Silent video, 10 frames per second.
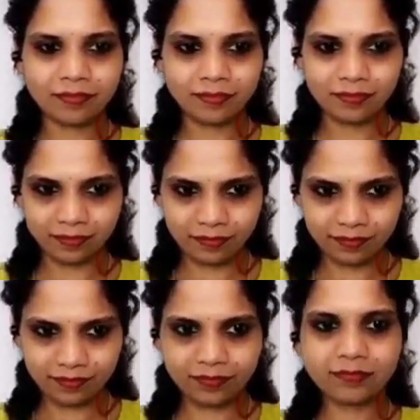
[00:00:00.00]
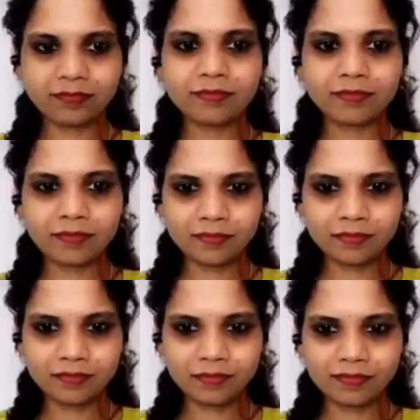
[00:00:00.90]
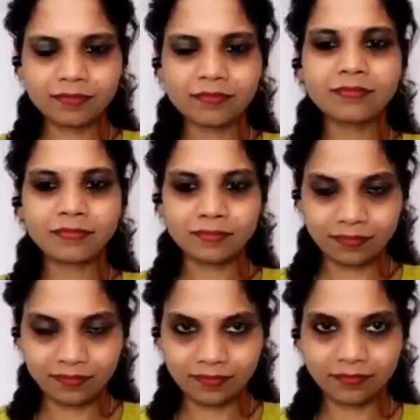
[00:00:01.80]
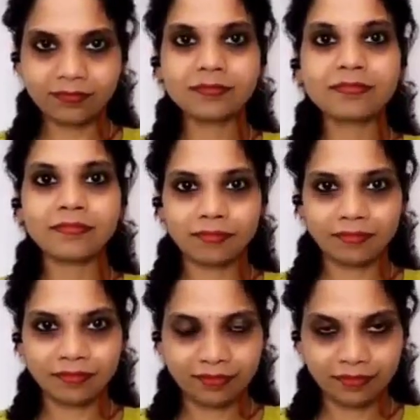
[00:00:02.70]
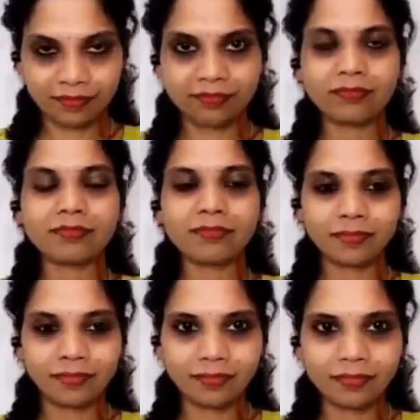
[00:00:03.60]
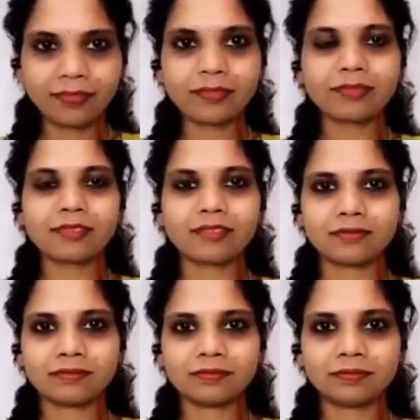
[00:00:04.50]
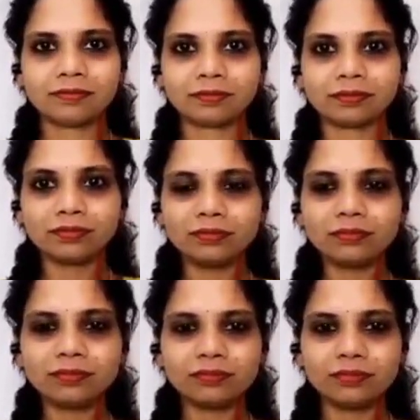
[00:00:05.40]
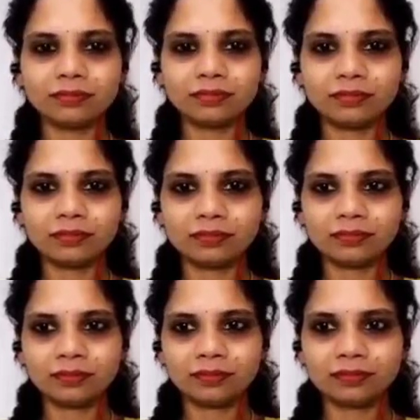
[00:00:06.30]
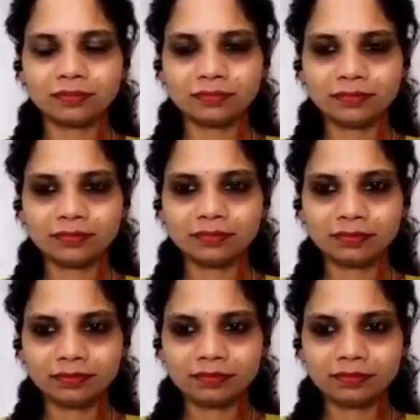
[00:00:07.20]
(silent)